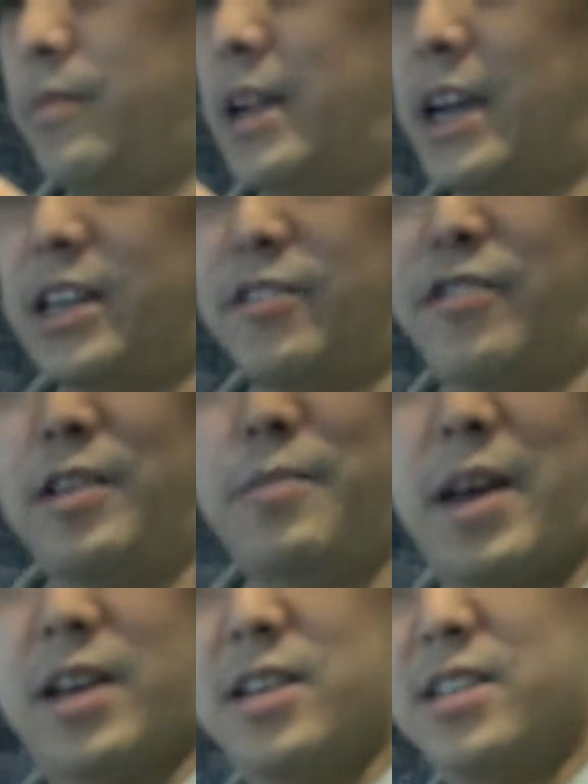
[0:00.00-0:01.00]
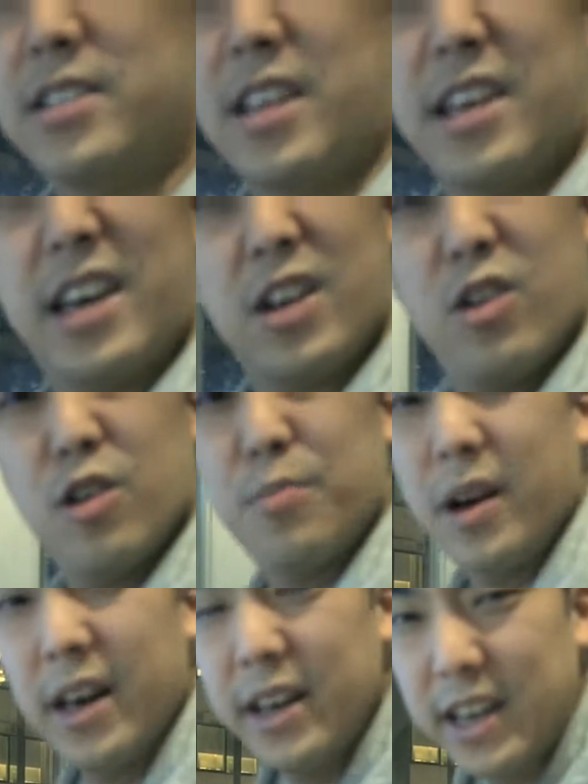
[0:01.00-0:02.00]
negative feedback because they get hurt
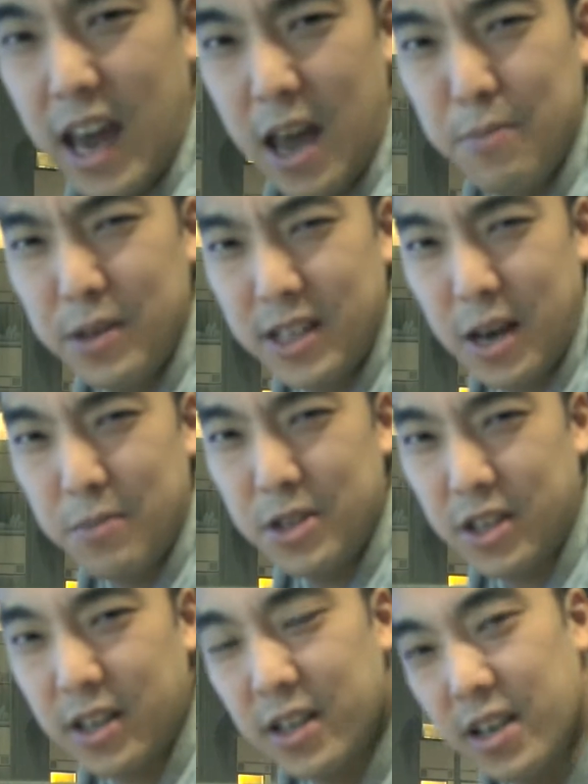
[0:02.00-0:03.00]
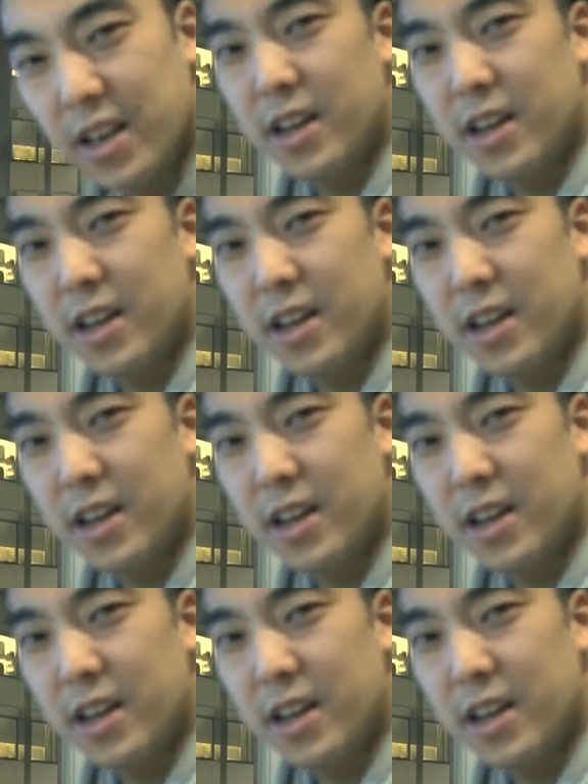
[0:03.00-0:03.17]
by it. It can be damaging.